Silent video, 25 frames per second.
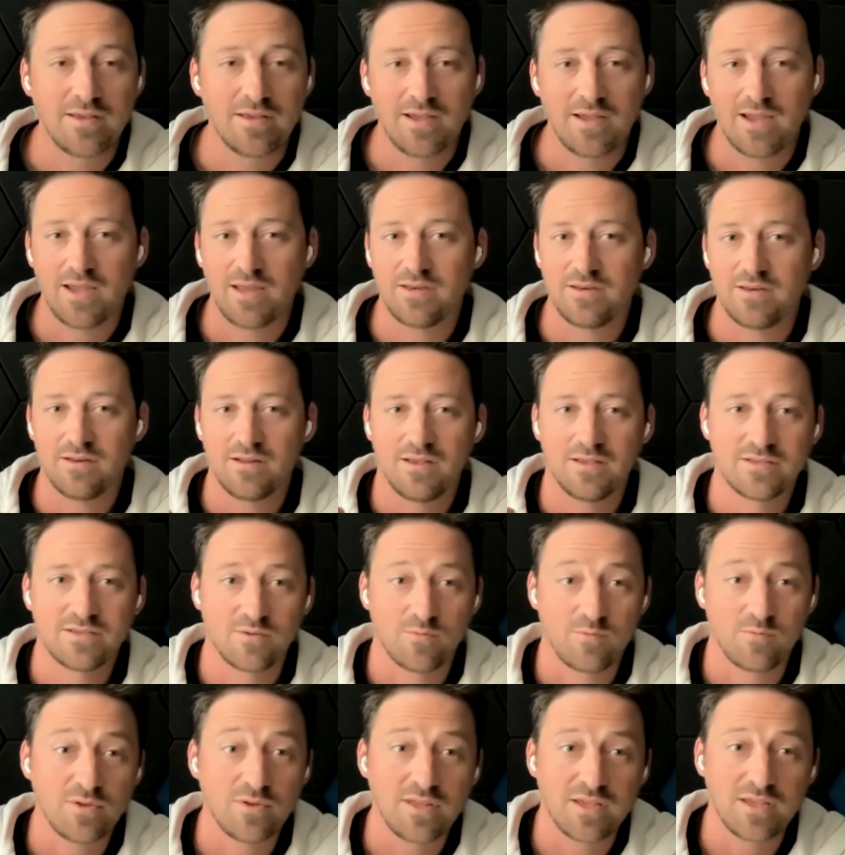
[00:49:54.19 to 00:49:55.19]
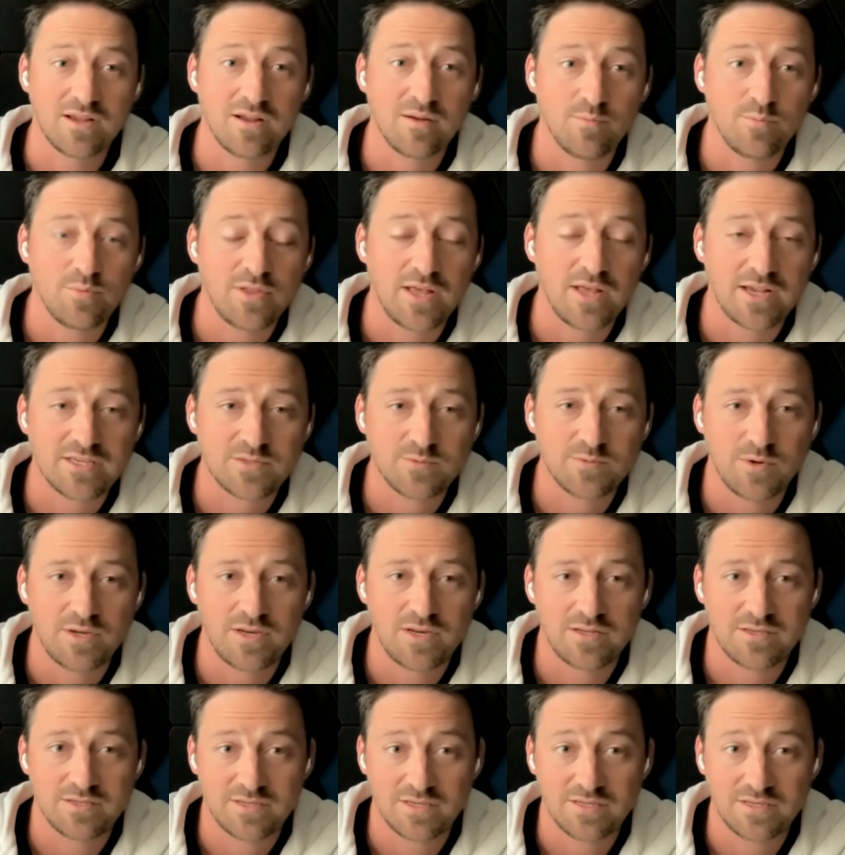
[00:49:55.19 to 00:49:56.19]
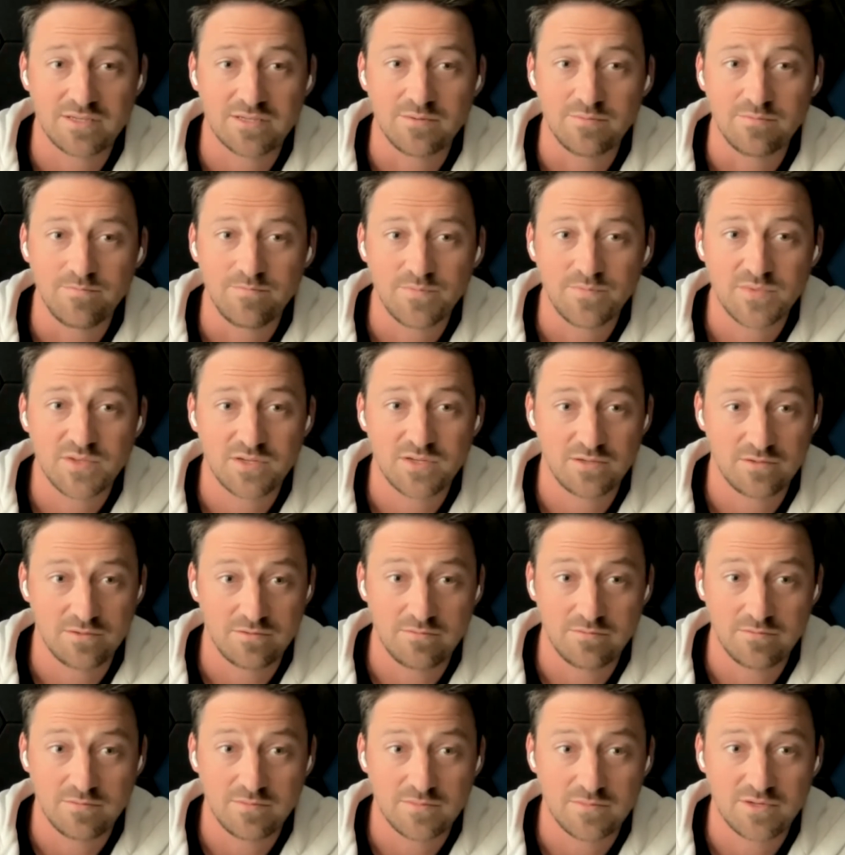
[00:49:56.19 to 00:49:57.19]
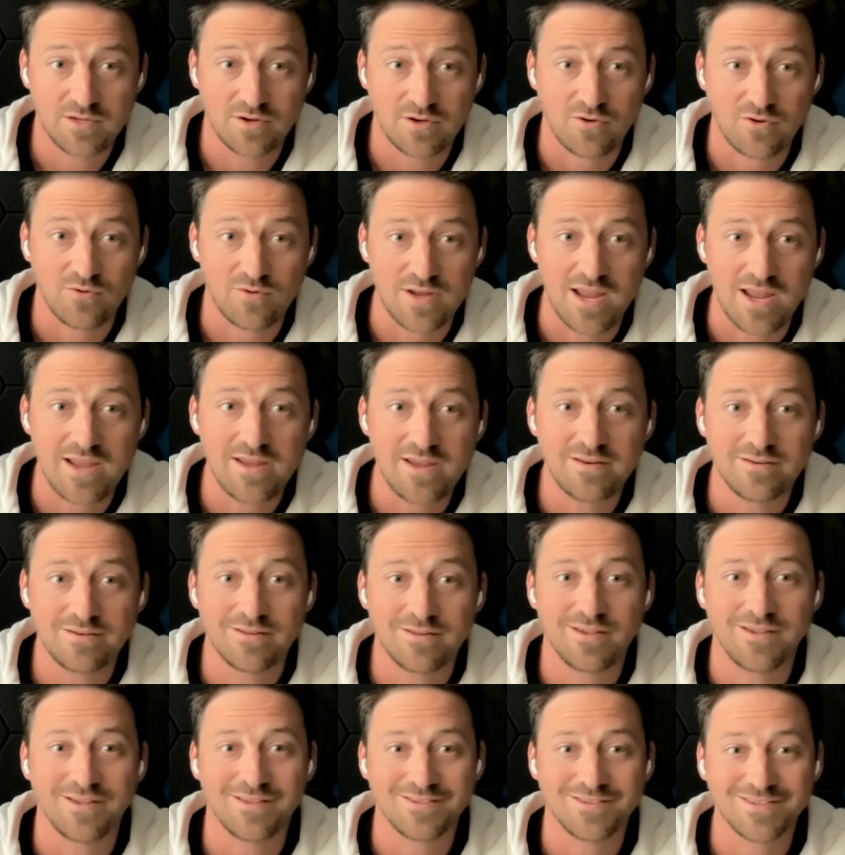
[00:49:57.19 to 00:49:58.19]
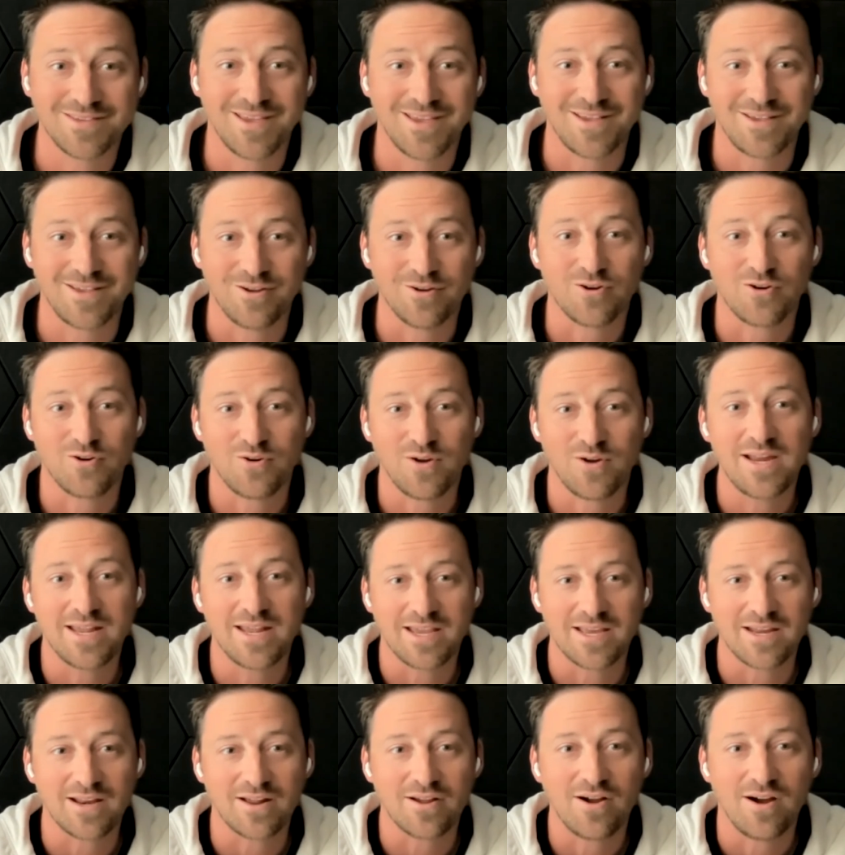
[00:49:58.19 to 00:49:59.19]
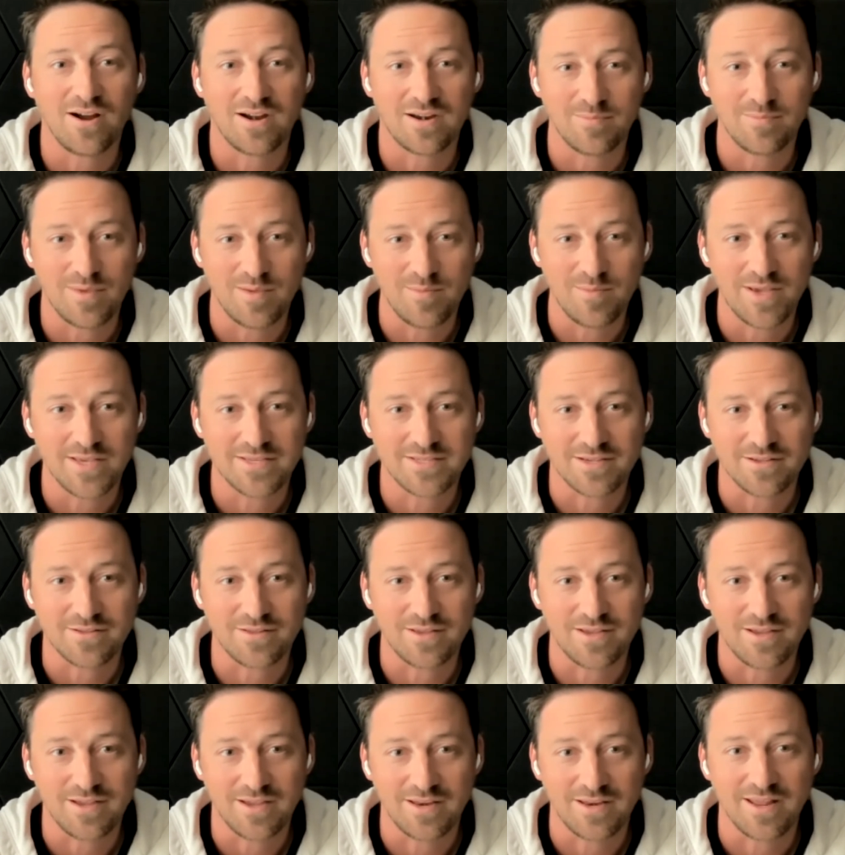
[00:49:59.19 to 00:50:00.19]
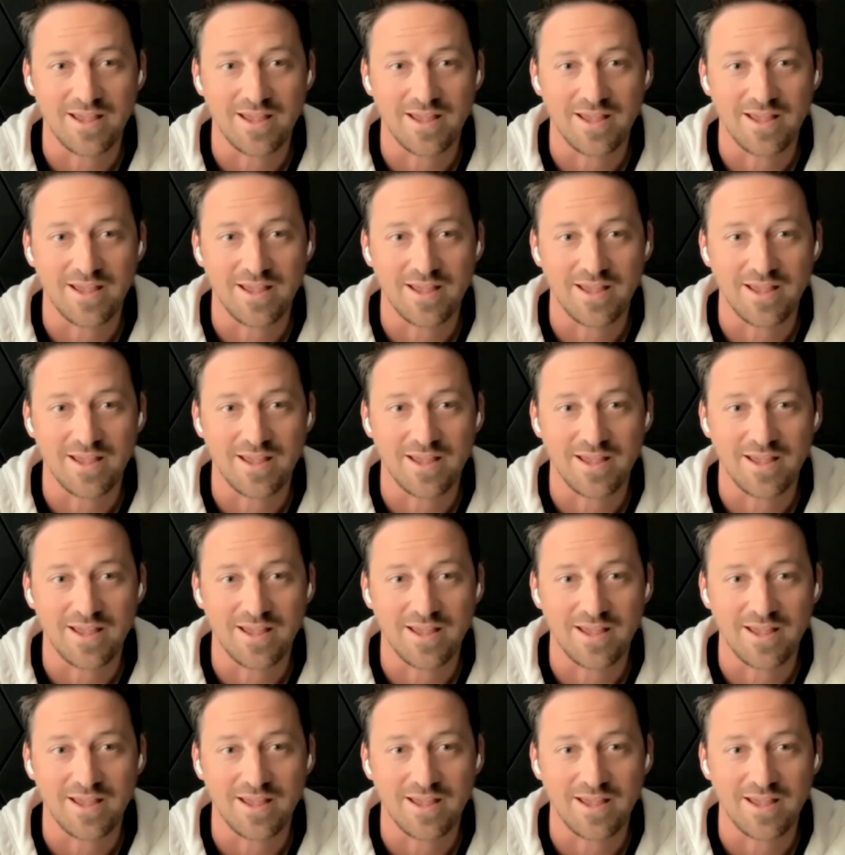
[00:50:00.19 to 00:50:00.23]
And it's a really complex system to create. It's like you're creating an economy basically, and it